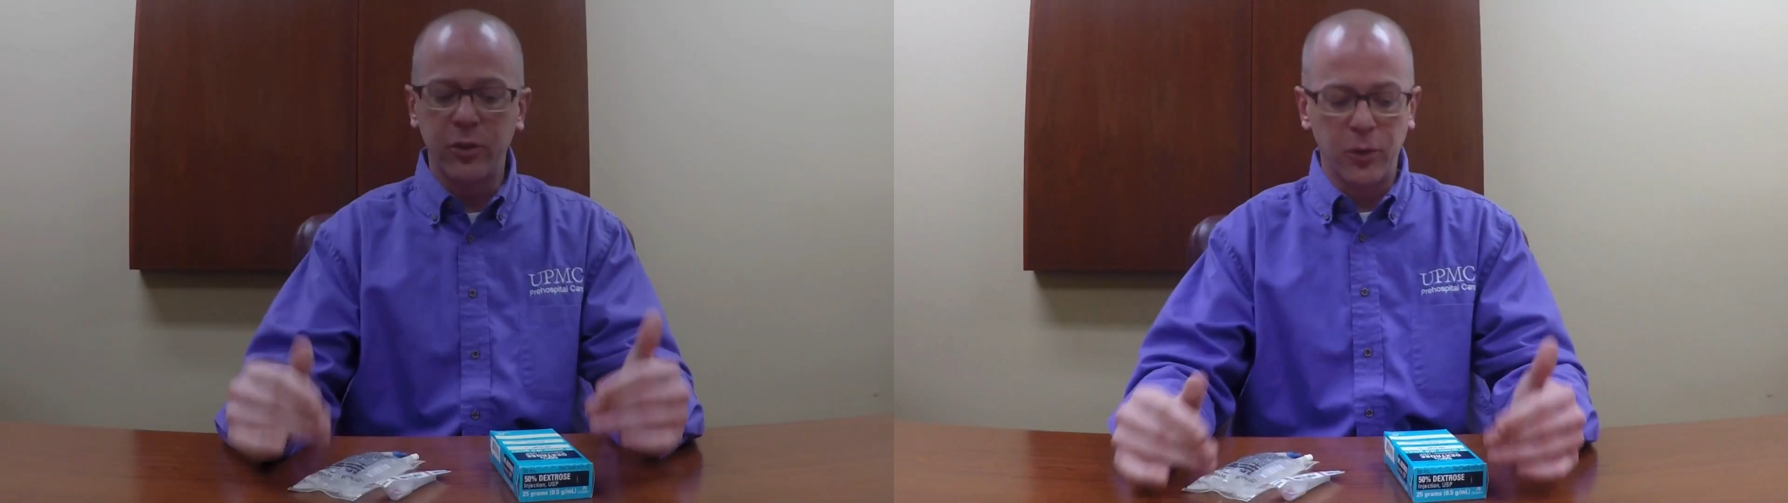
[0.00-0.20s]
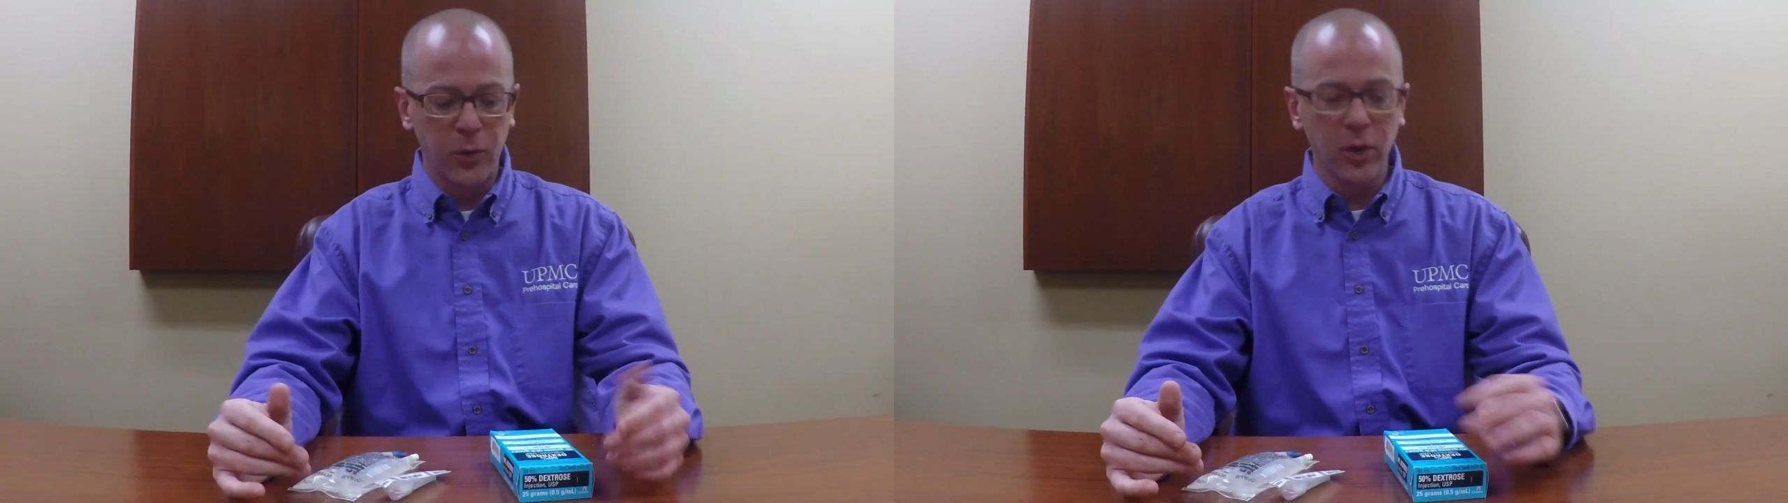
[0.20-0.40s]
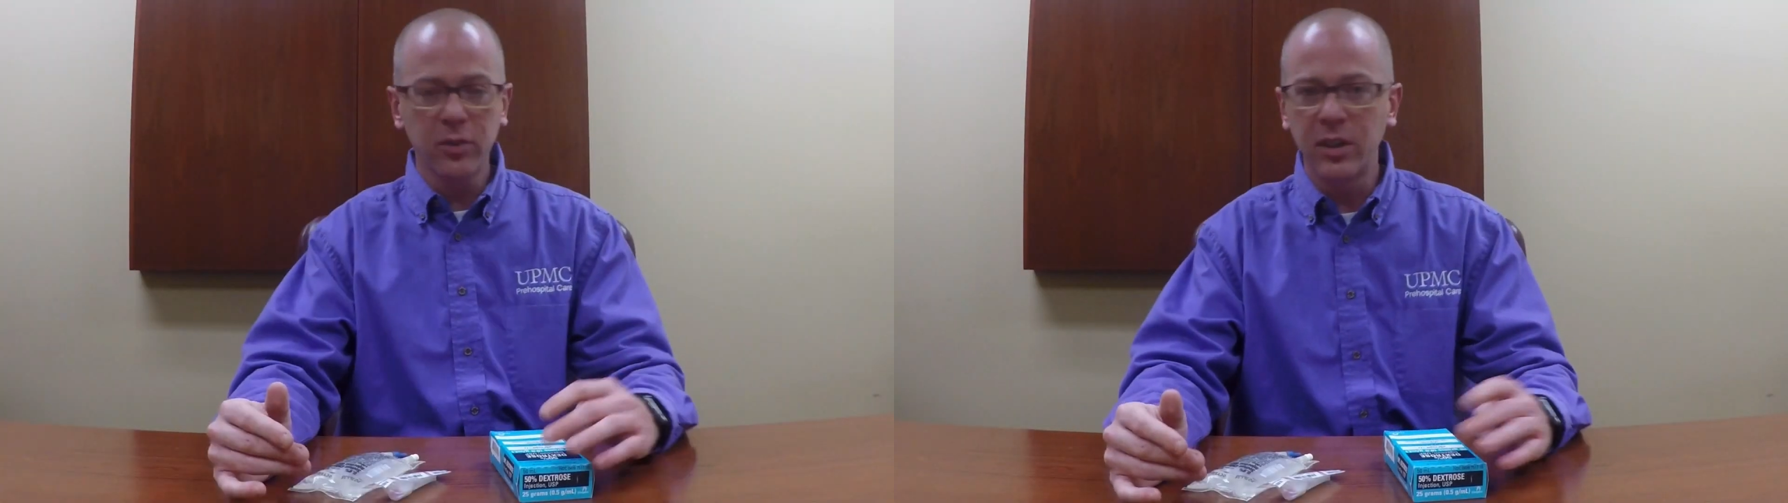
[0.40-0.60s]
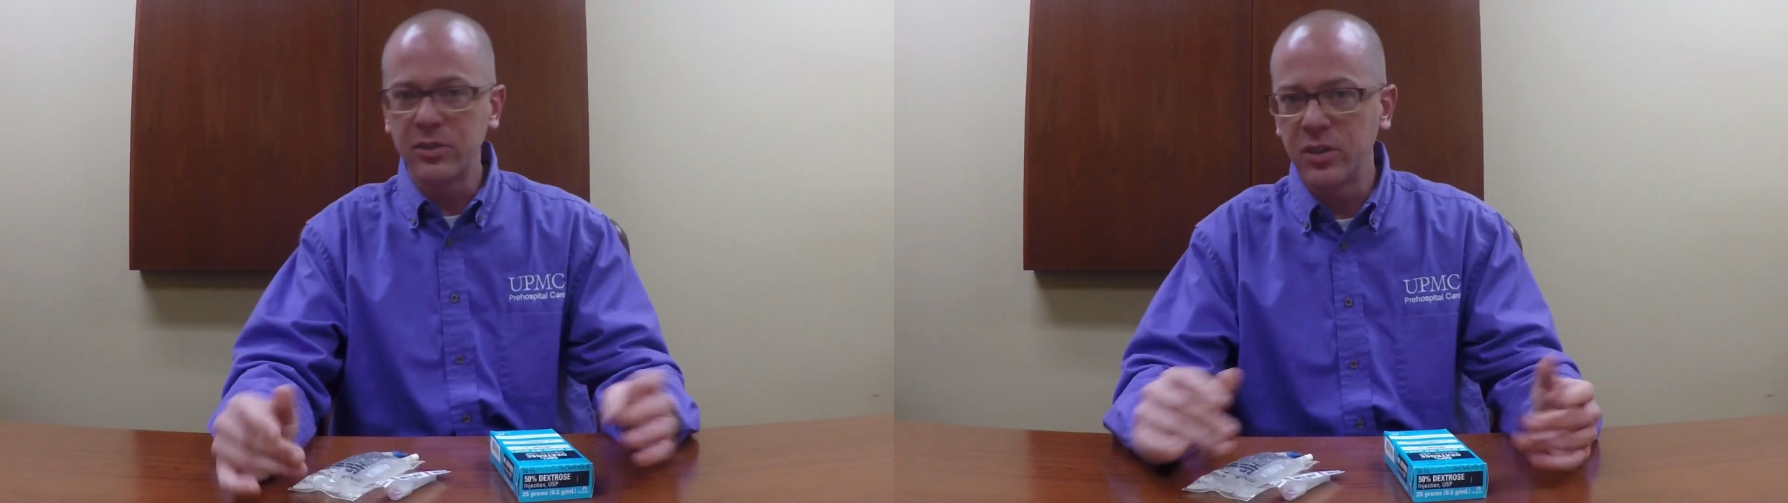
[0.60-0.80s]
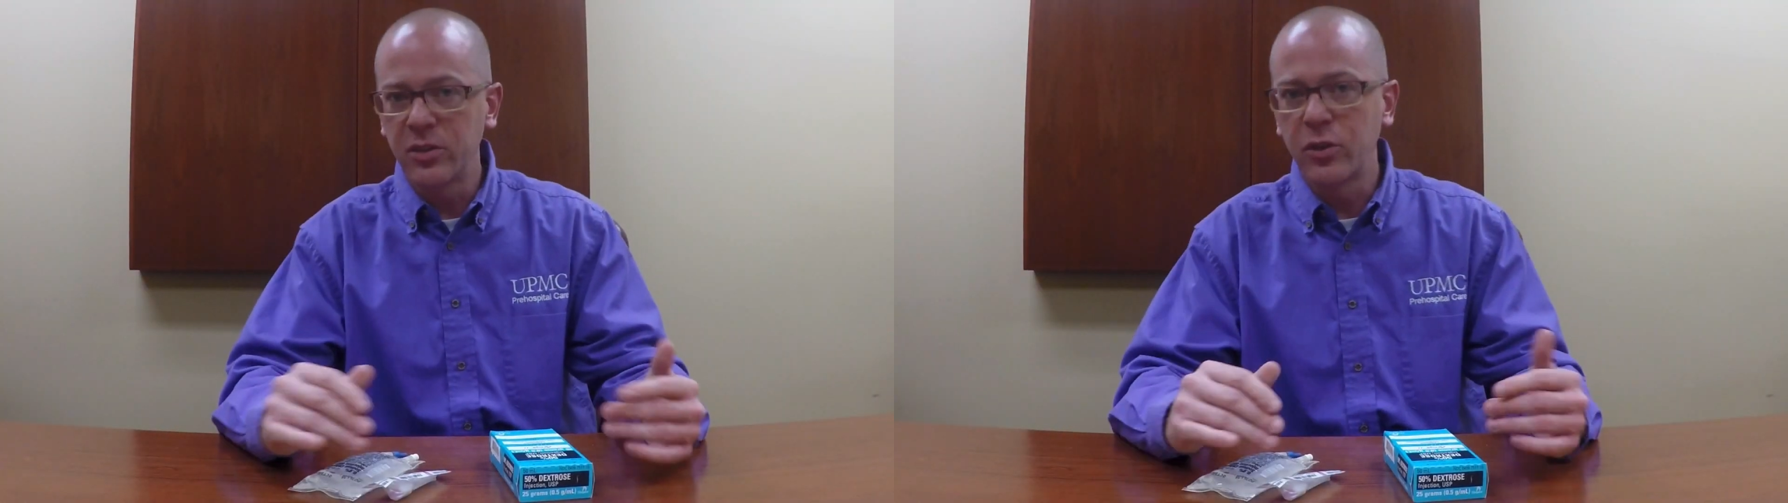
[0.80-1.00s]
So first,
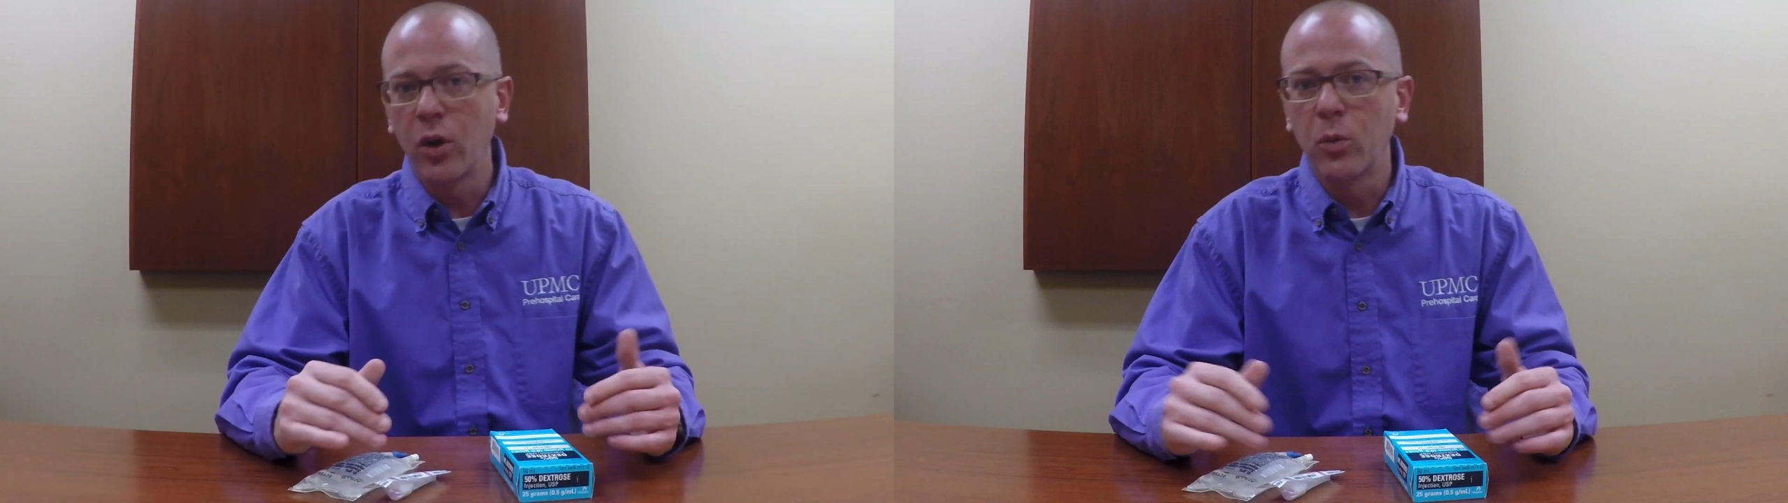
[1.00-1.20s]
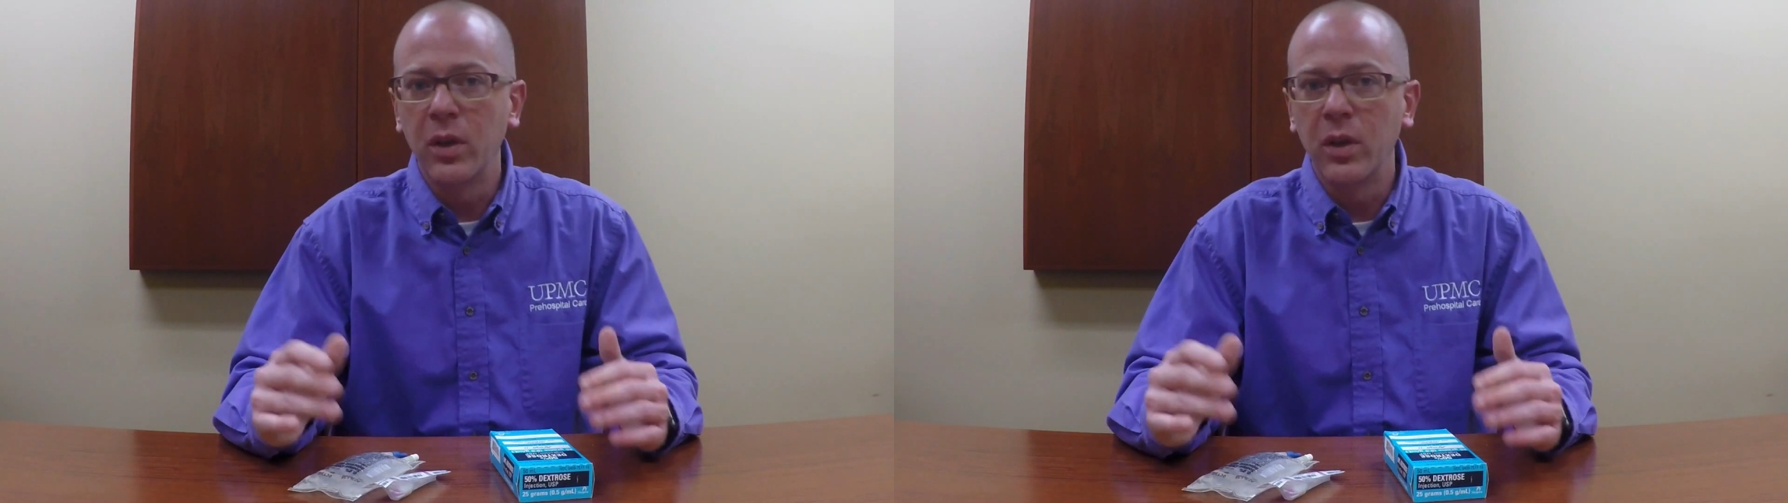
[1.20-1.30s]
let's just start